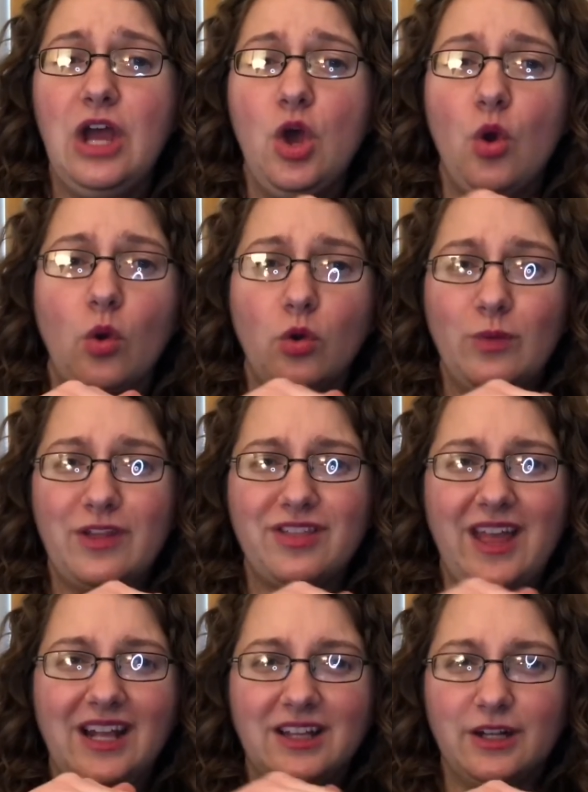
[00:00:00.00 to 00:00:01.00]
or with
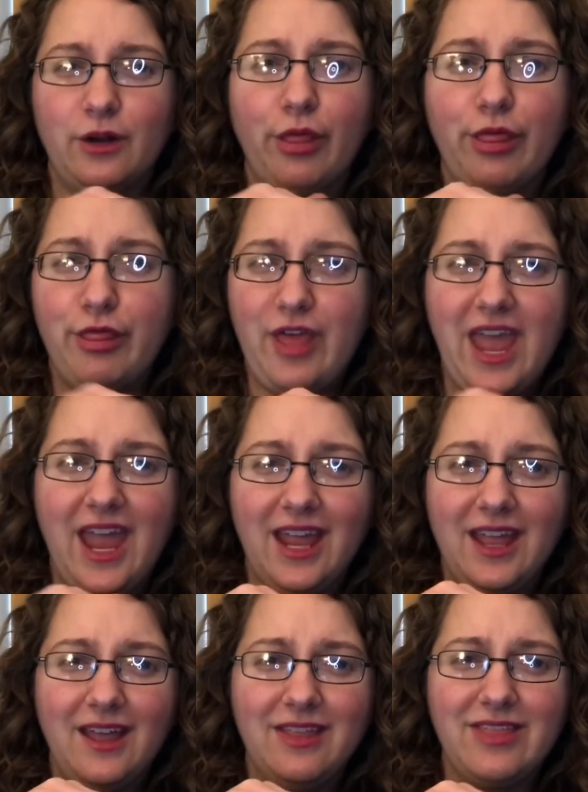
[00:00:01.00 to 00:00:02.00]
a little
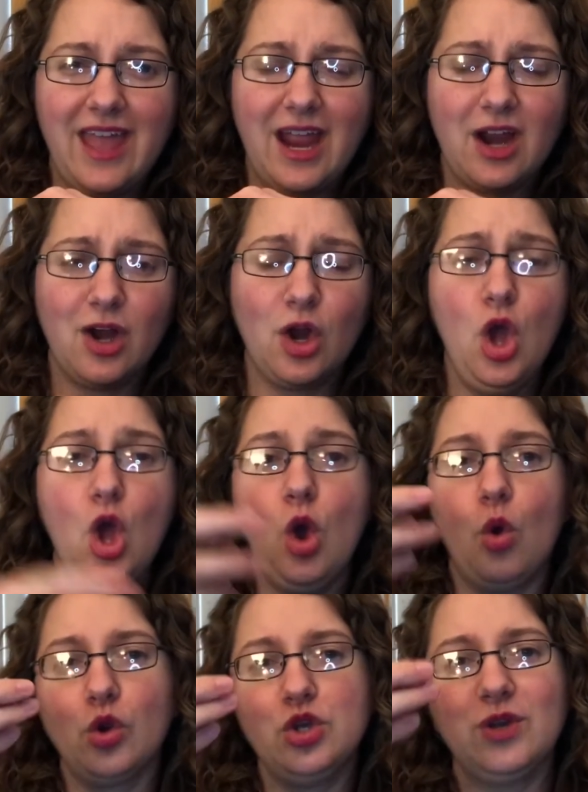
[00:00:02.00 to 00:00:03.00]
thing there,
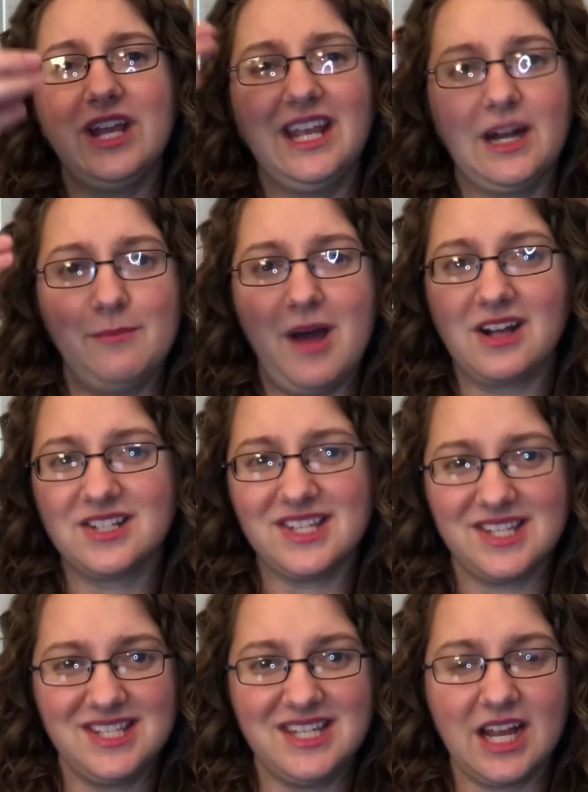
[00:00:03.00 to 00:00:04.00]
or you can get a moxa
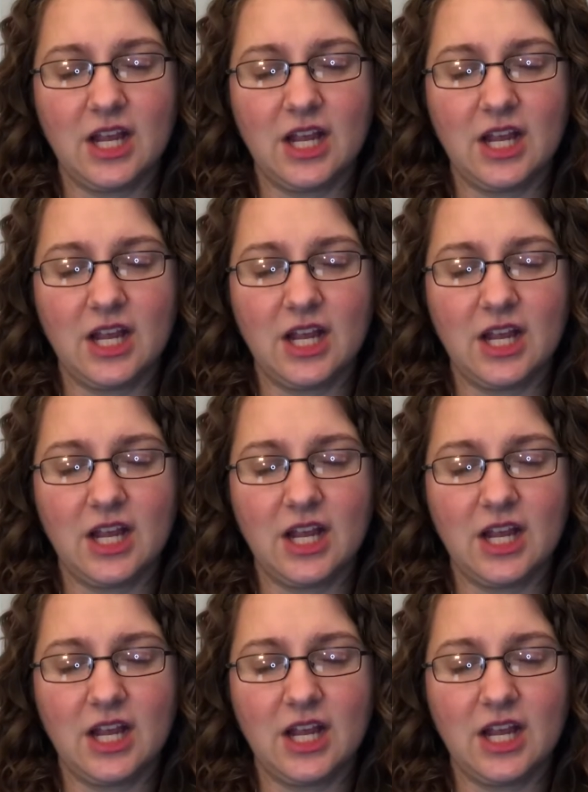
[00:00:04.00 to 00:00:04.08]
stick.